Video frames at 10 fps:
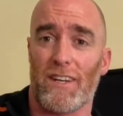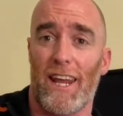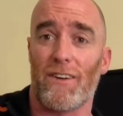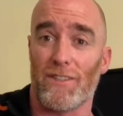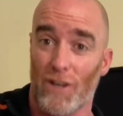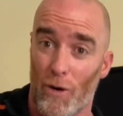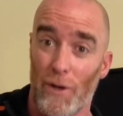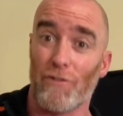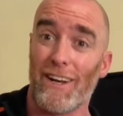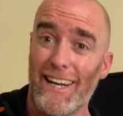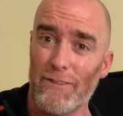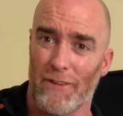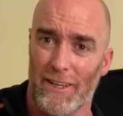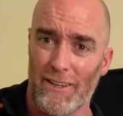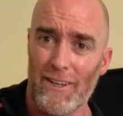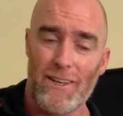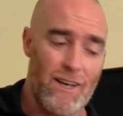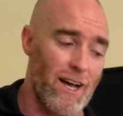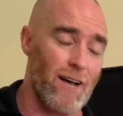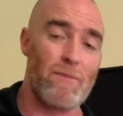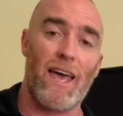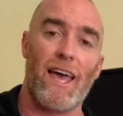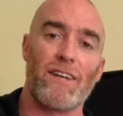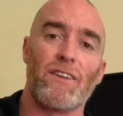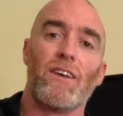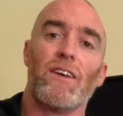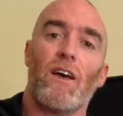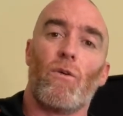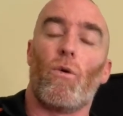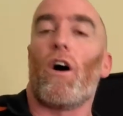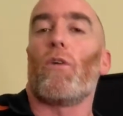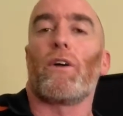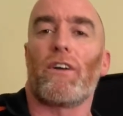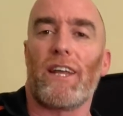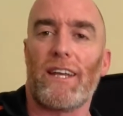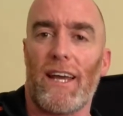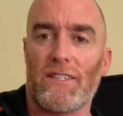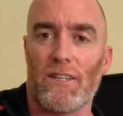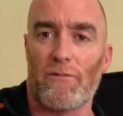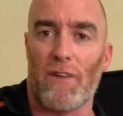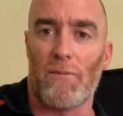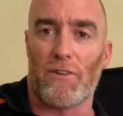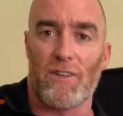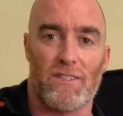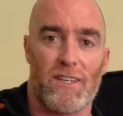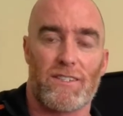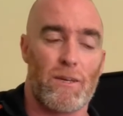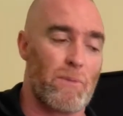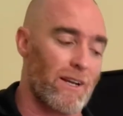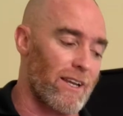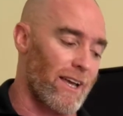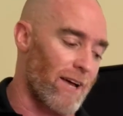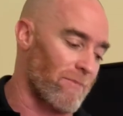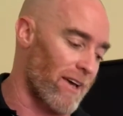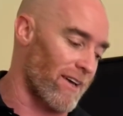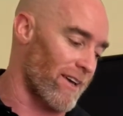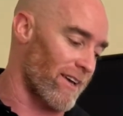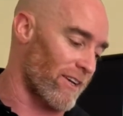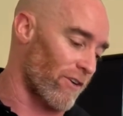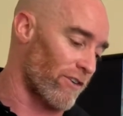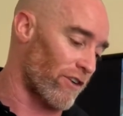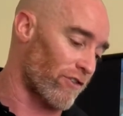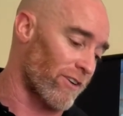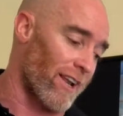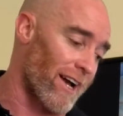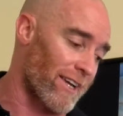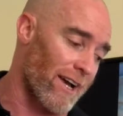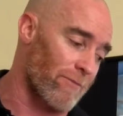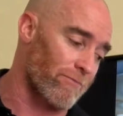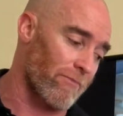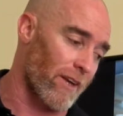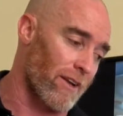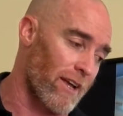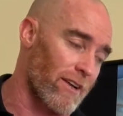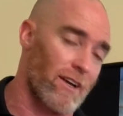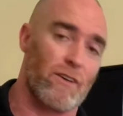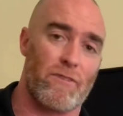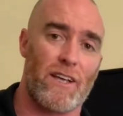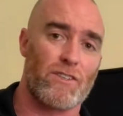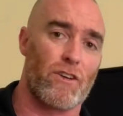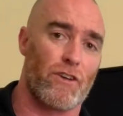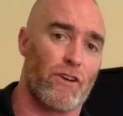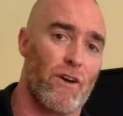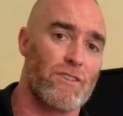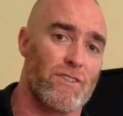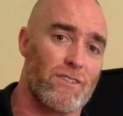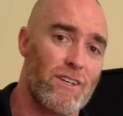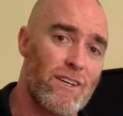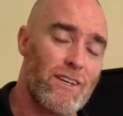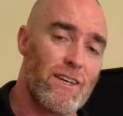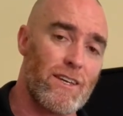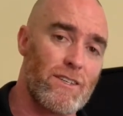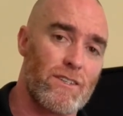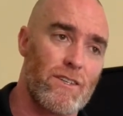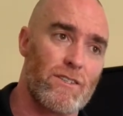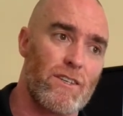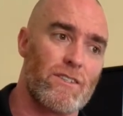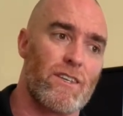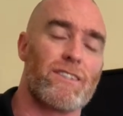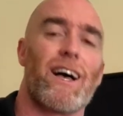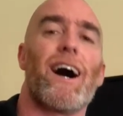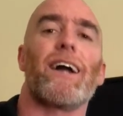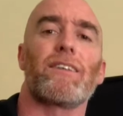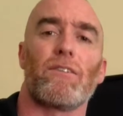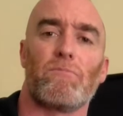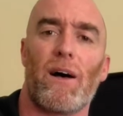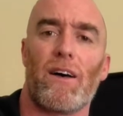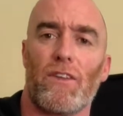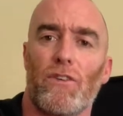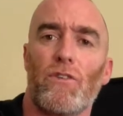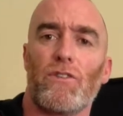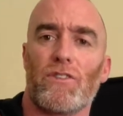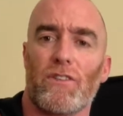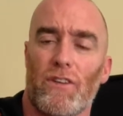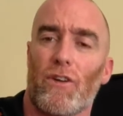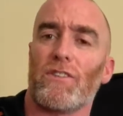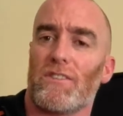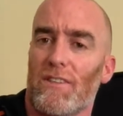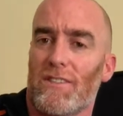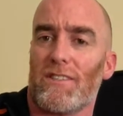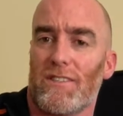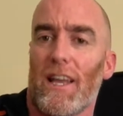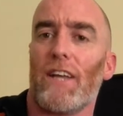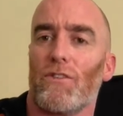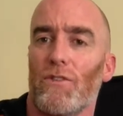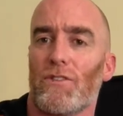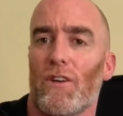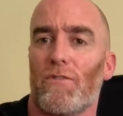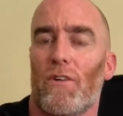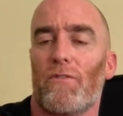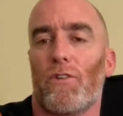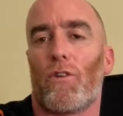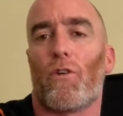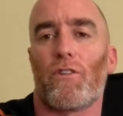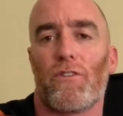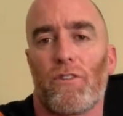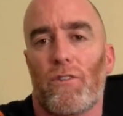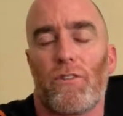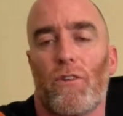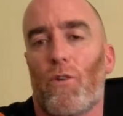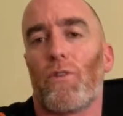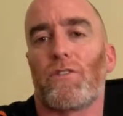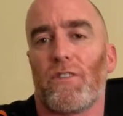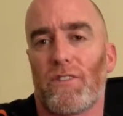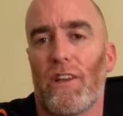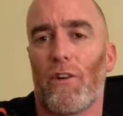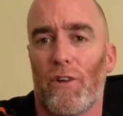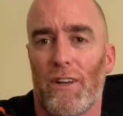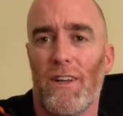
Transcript: areas are we relieving? And are we on any anti-inflammatories? Typically, a condition like a vascular necrosis is heightened by the sustained use of your cortisol steroid